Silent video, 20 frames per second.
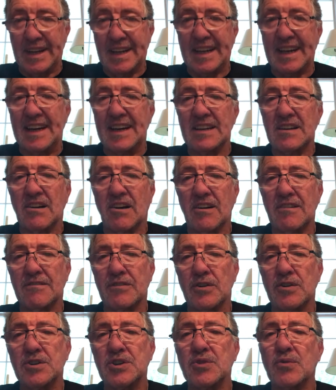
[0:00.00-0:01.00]
again are
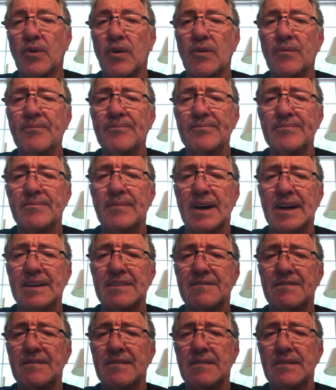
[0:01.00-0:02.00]
virtual by